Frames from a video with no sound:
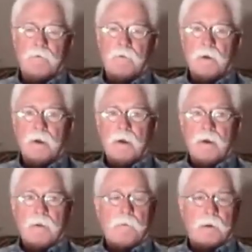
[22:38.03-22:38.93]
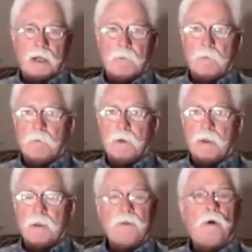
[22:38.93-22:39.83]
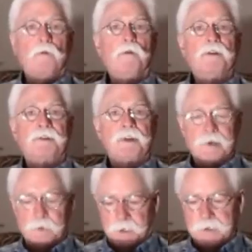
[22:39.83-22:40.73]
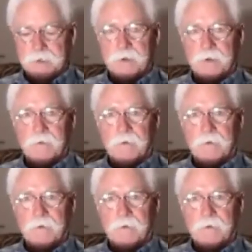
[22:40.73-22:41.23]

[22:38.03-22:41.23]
of the problem. And over the centuries,